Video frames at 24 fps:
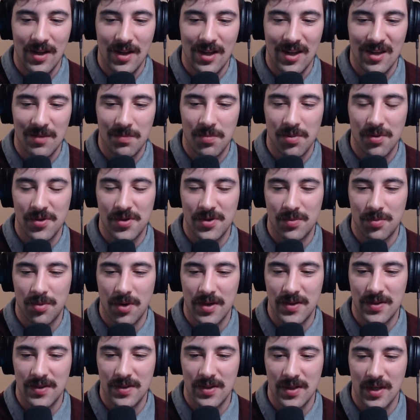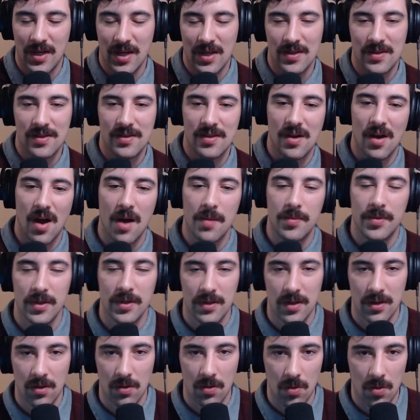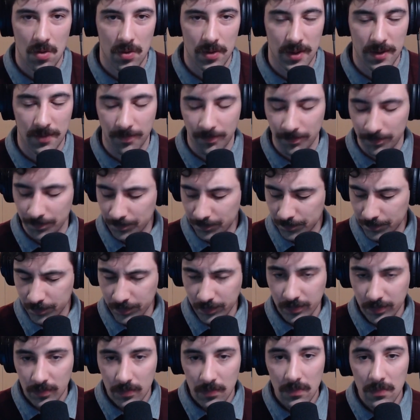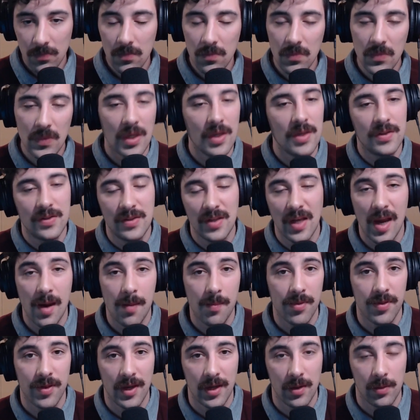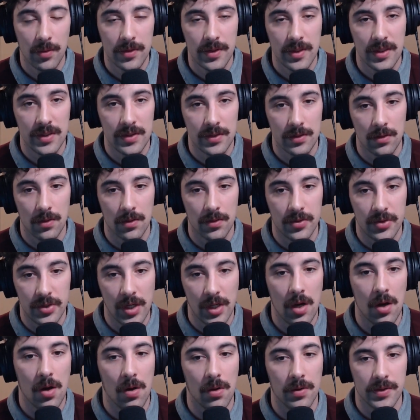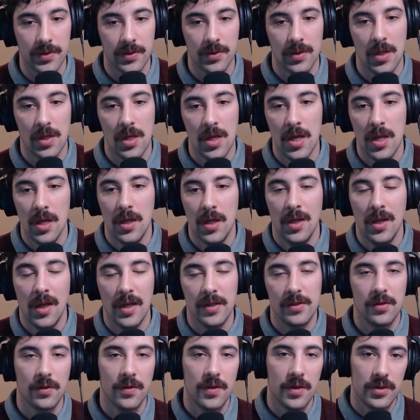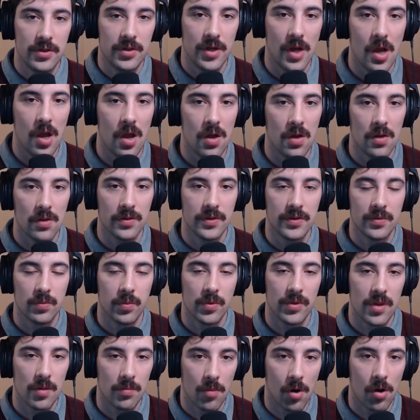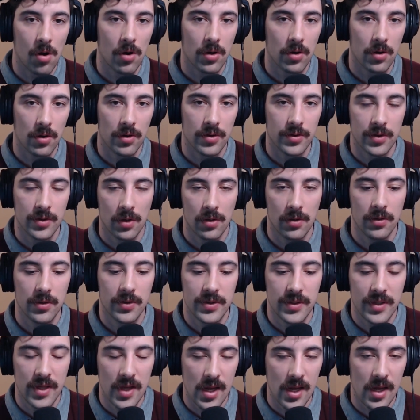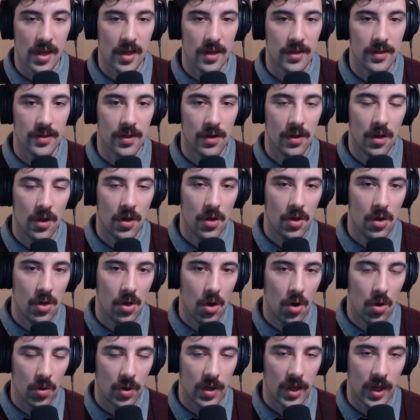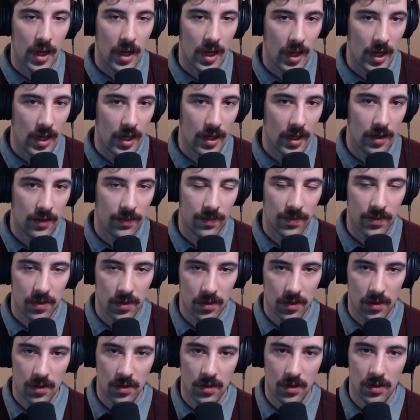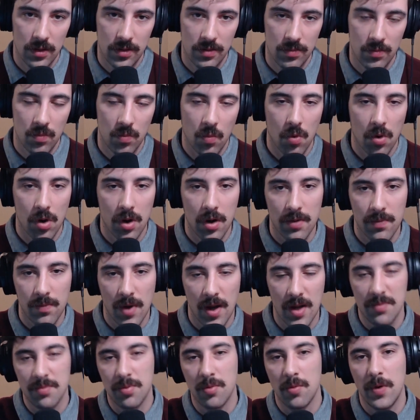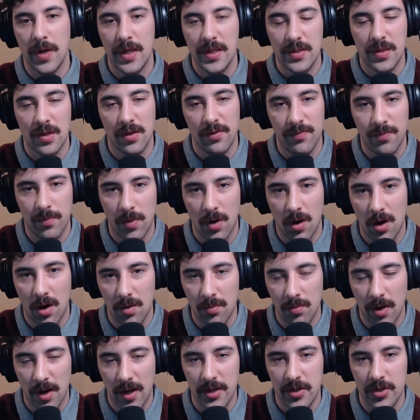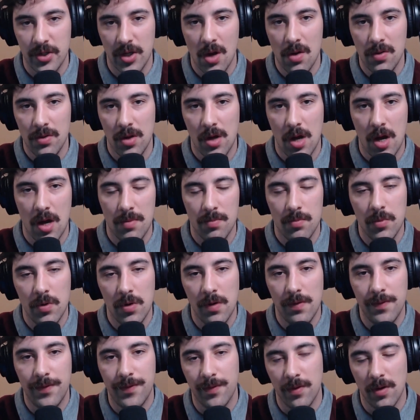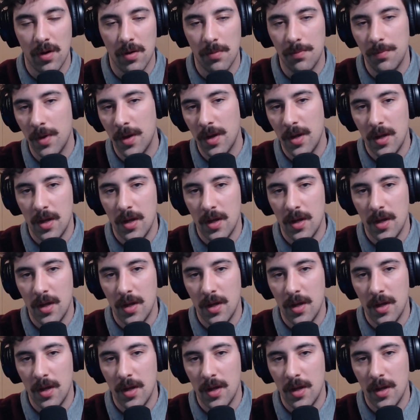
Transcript: it presses against the object that you're holding. Same thing with these little gels. And so the gels with the markers understand, okay, the one of my points up on my gel nub moved from